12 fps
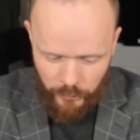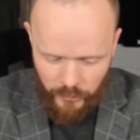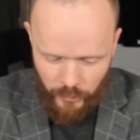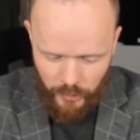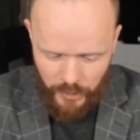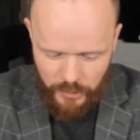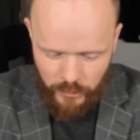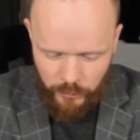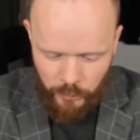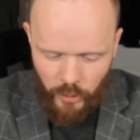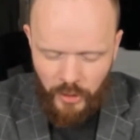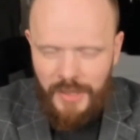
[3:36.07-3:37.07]
So I
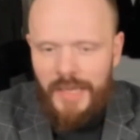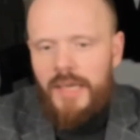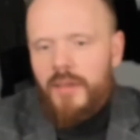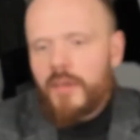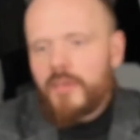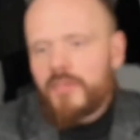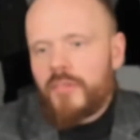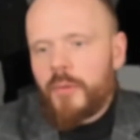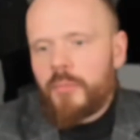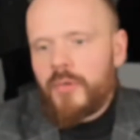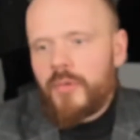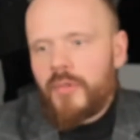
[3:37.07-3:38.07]
could put a link in the
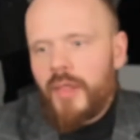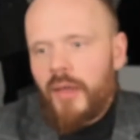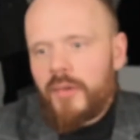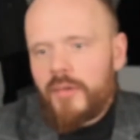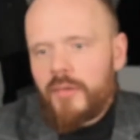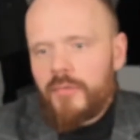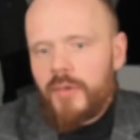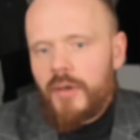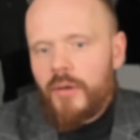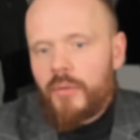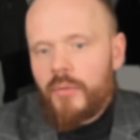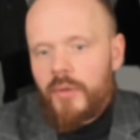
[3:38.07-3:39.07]
description to that
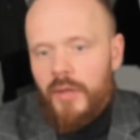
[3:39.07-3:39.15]
video.